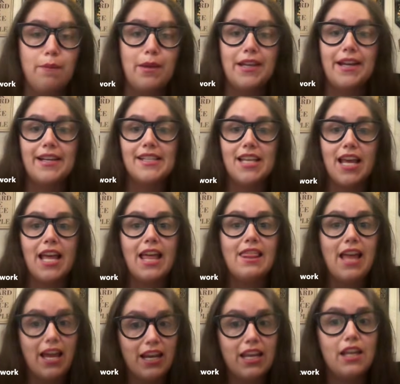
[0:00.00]
because
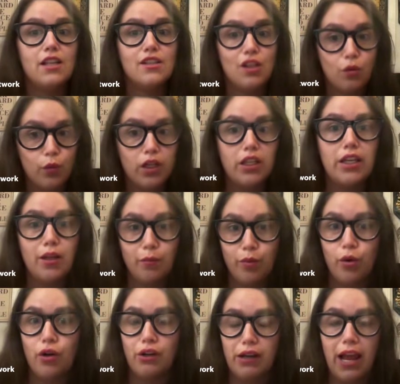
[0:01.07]
that is a really
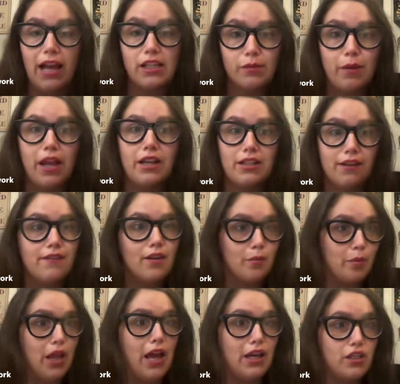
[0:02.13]
important aspect of
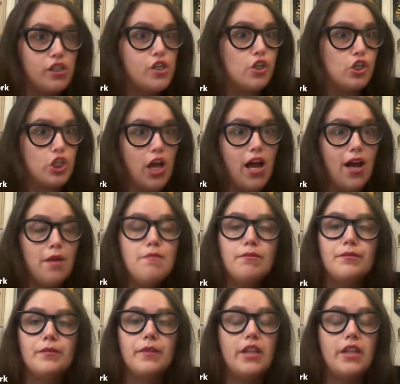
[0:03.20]
applying to your job.